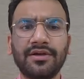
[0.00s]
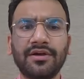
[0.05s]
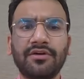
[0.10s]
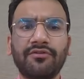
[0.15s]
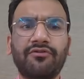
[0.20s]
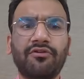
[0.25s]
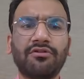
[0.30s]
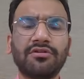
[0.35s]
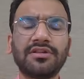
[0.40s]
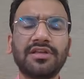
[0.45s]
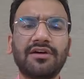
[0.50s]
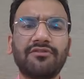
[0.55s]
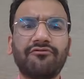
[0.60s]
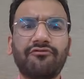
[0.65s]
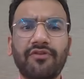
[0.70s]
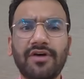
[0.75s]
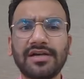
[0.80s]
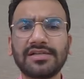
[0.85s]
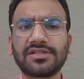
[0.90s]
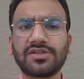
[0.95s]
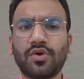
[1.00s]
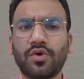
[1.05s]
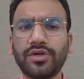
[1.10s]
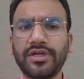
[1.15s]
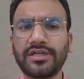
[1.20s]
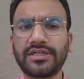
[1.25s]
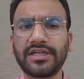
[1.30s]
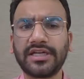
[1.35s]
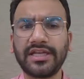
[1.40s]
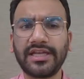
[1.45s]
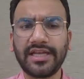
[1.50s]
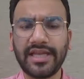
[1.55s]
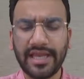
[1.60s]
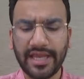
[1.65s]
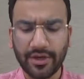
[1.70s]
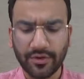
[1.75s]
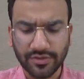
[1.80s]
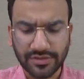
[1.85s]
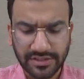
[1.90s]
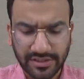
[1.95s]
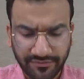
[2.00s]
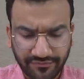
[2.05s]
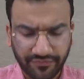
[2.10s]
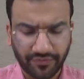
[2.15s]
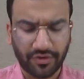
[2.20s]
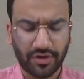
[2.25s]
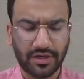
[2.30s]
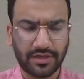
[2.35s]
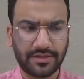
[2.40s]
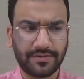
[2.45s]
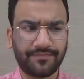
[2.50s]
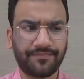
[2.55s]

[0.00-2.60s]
for the first auditor in AOC-4.